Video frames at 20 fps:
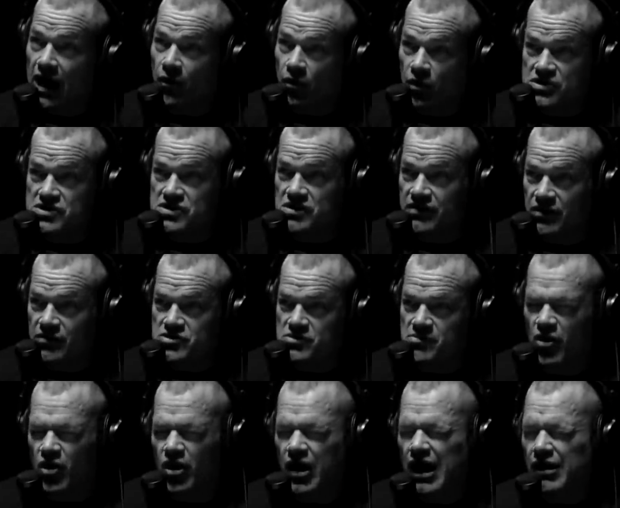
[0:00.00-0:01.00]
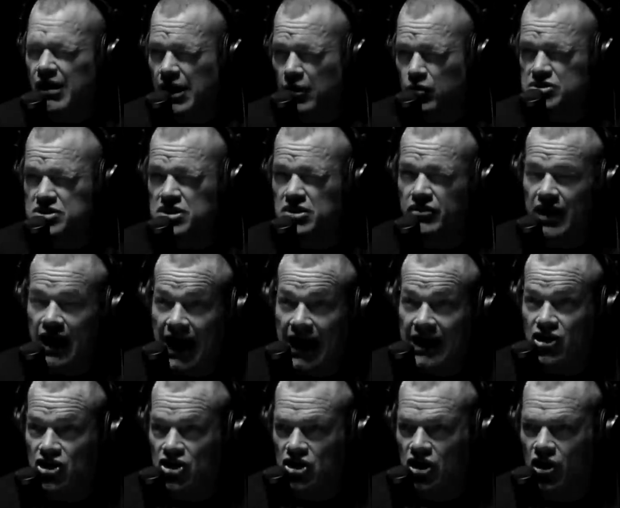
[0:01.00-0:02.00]
I wasn't here. That was the bar. Mm-hmm. I like was here and I
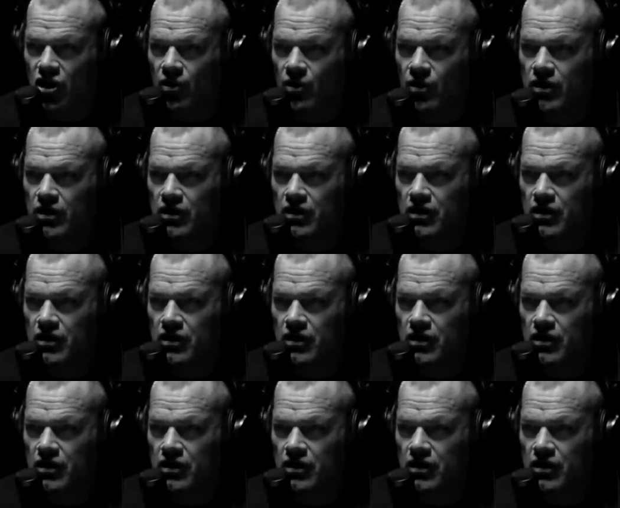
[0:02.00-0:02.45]
had to go.